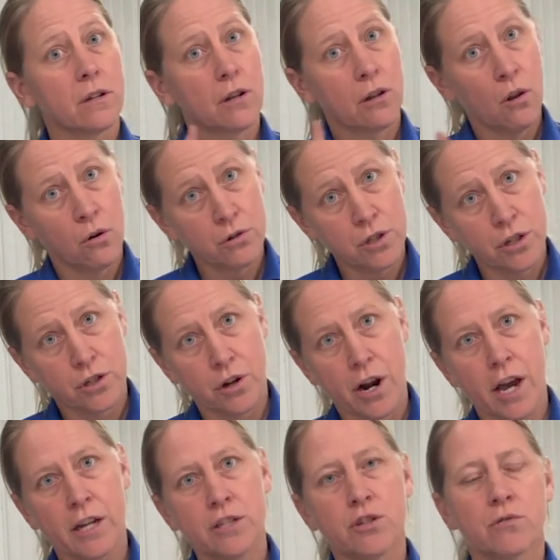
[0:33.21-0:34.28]
Close the
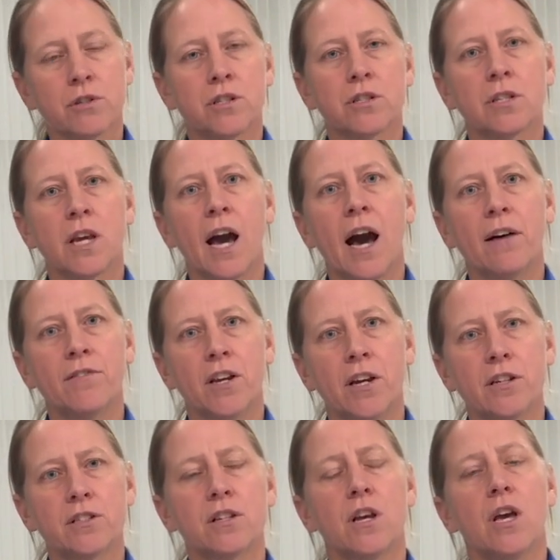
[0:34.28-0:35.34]
trench, which is the
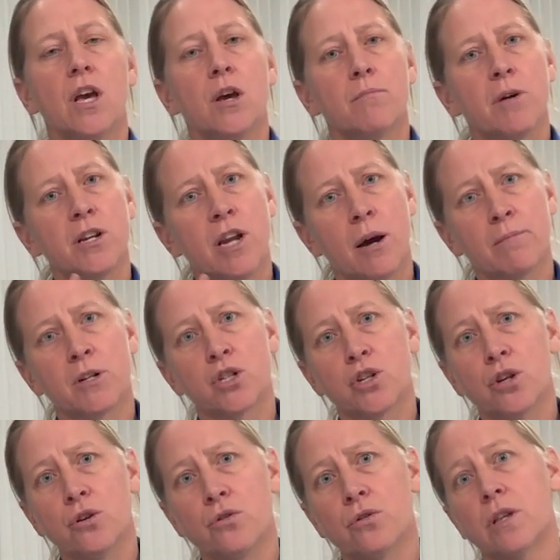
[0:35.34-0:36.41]
obvious, but number
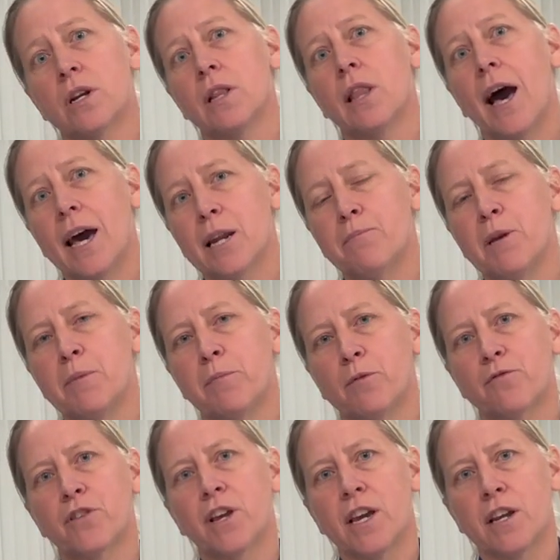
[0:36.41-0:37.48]
two that a lot of people
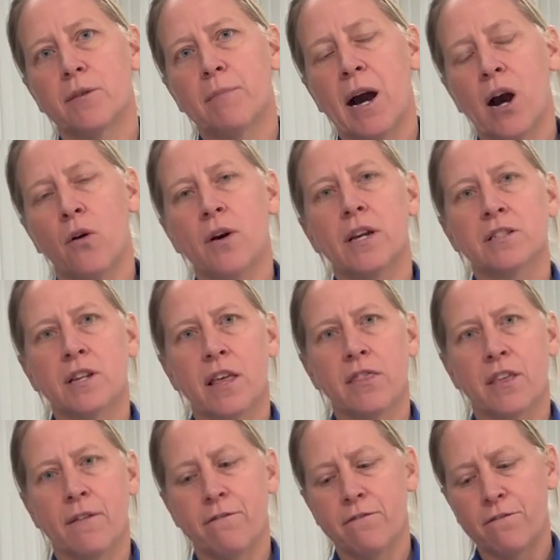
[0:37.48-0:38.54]
forget about is
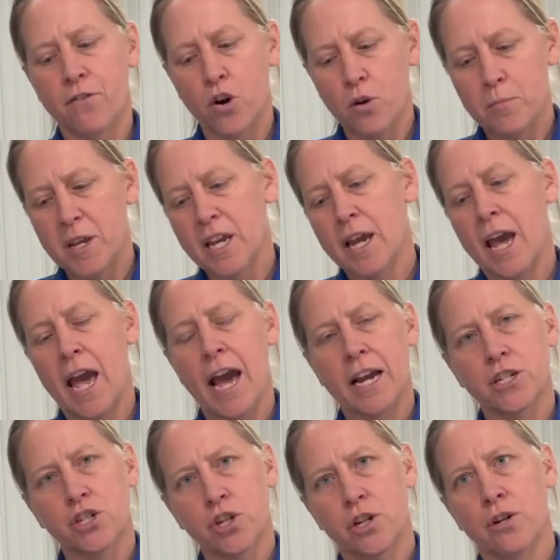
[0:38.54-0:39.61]
the firming
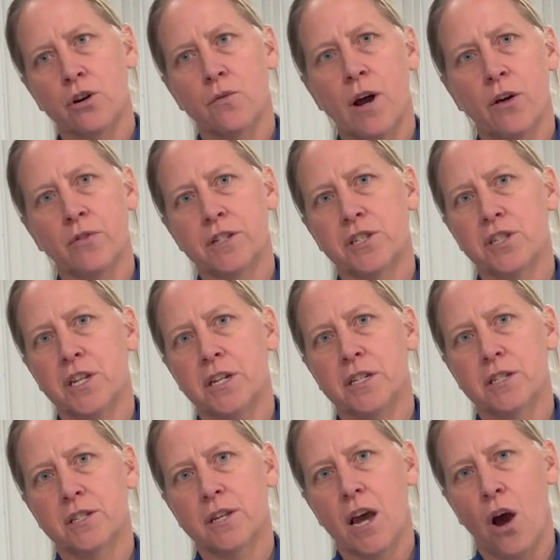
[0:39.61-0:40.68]
action around the seed
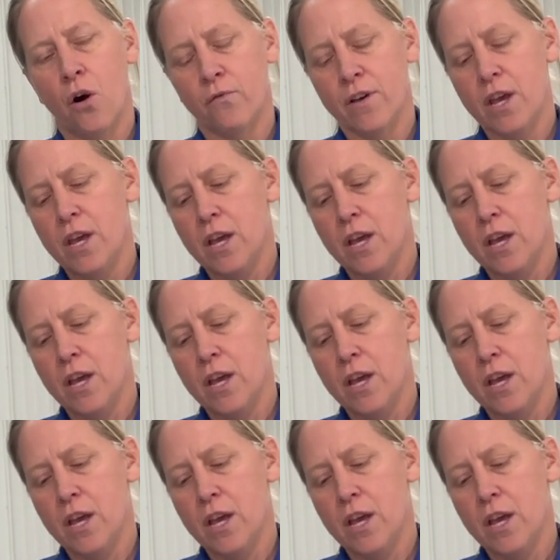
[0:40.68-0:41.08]
itself.